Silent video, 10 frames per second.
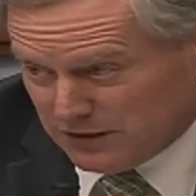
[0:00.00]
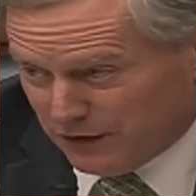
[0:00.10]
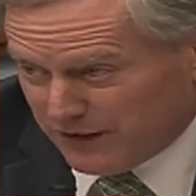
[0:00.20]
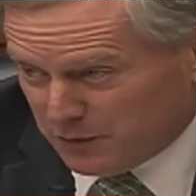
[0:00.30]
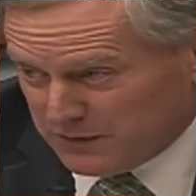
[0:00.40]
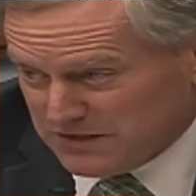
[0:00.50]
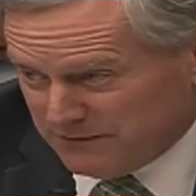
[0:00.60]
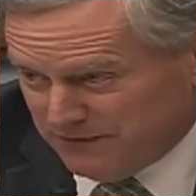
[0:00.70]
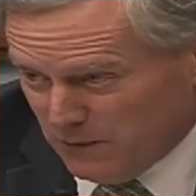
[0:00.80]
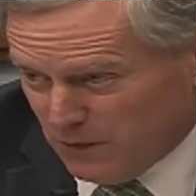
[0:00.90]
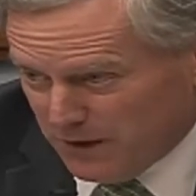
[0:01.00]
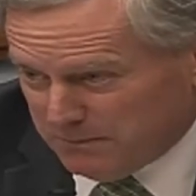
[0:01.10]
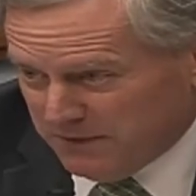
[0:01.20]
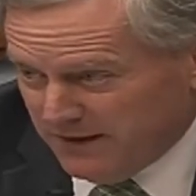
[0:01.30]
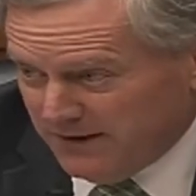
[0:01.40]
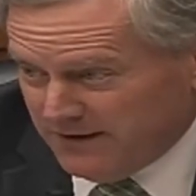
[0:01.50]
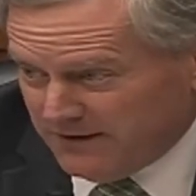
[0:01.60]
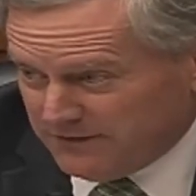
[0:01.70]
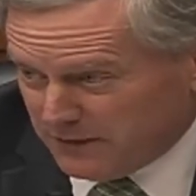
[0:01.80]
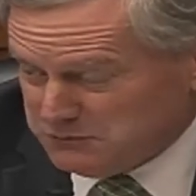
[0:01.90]
Lerner was informed
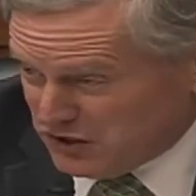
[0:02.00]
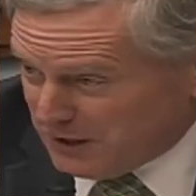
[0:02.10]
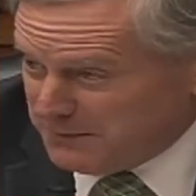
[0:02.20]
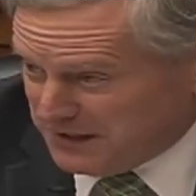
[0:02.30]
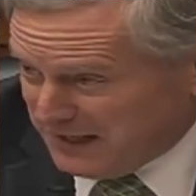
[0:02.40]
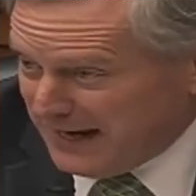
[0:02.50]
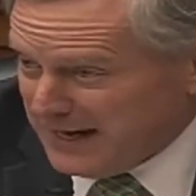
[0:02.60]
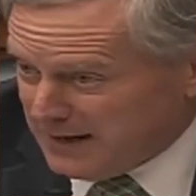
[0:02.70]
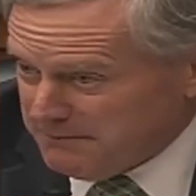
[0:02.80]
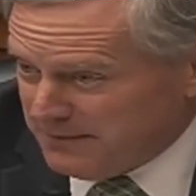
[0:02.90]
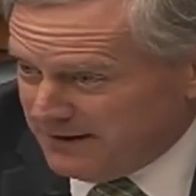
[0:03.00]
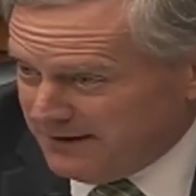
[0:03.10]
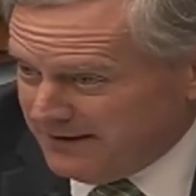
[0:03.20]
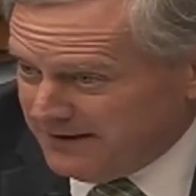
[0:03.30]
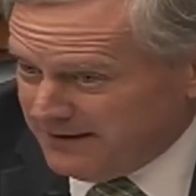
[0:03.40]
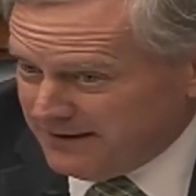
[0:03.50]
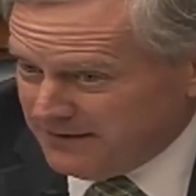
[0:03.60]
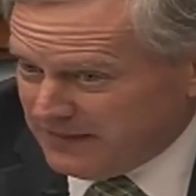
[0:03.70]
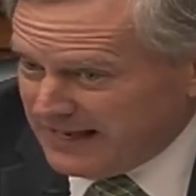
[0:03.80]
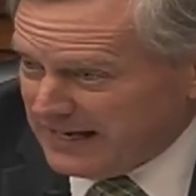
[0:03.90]
from Chairman Camp
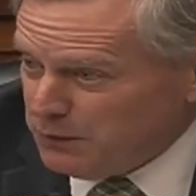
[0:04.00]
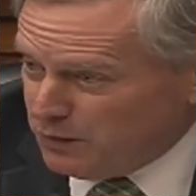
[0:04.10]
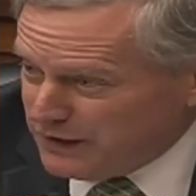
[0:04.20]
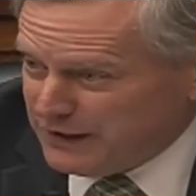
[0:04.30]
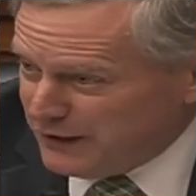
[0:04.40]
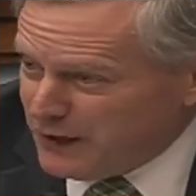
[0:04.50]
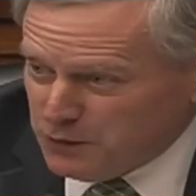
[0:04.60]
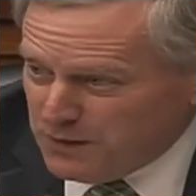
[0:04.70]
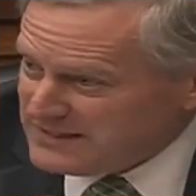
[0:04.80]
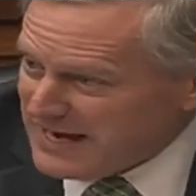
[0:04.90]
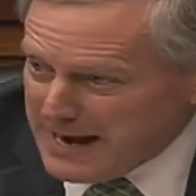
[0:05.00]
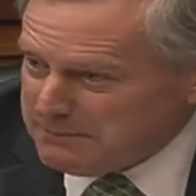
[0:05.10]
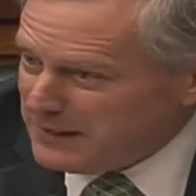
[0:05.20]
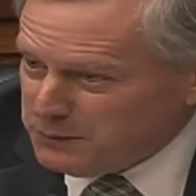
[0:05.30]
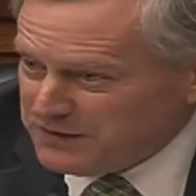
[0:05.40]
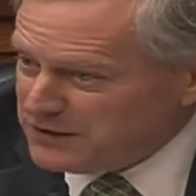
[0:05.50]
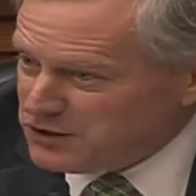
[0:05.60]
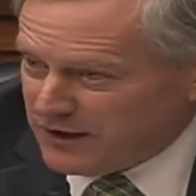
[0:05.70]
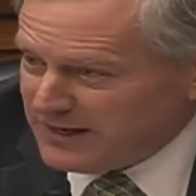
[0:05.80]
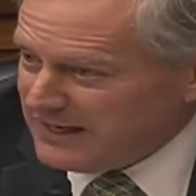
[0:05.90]
that he wanted to know what's happening with the
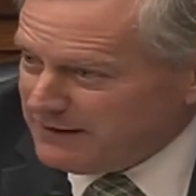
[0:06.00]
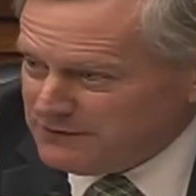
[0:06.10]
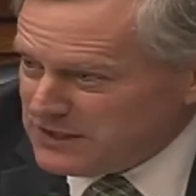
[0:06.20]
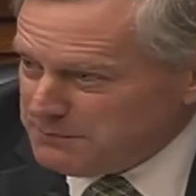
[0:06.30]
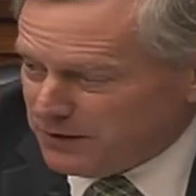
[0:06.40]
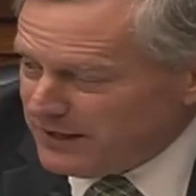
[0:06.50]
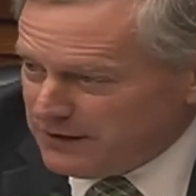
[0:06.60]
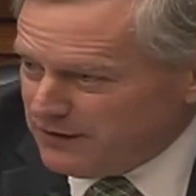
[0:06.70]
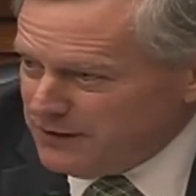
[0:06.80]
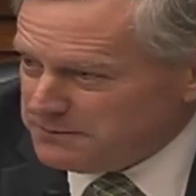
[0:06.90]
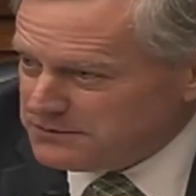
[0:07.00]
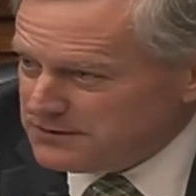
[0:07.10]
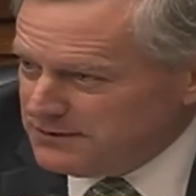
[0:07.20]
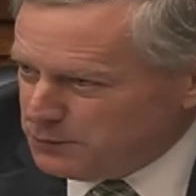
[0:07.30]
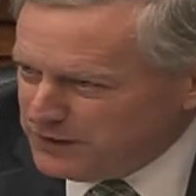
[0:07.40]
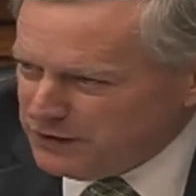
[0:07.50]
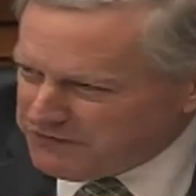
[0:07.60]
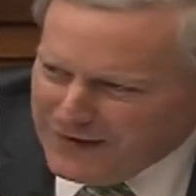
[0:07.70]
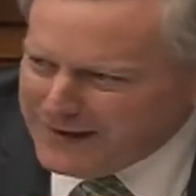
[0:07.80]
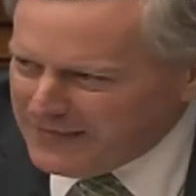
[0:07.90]
targeting of Tea Party groups. Wouldn't you
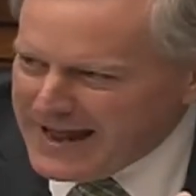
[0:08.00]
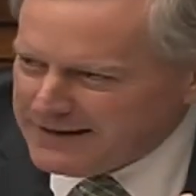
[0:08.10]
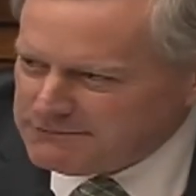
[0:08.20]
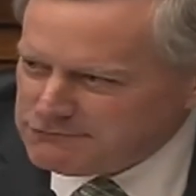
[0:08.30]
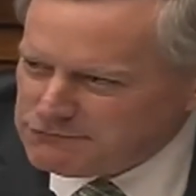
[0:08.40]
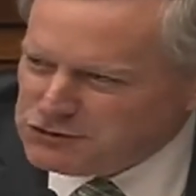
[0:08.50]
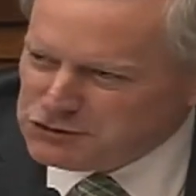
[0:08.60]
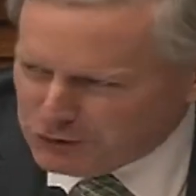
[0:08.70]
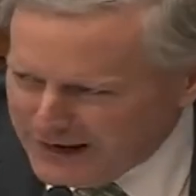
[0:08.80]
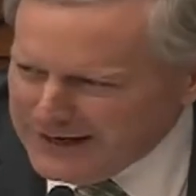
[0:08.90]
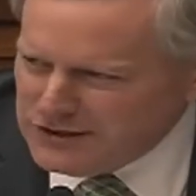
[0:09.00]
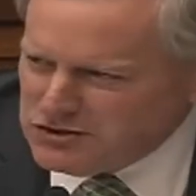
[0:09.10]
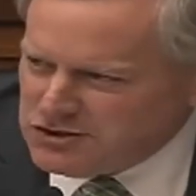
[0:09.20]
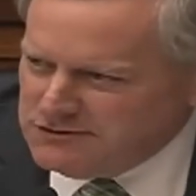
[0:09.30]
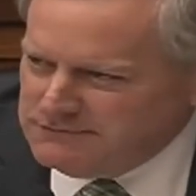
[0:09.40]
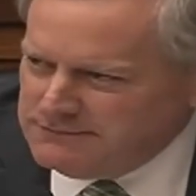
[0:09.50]
find that strange?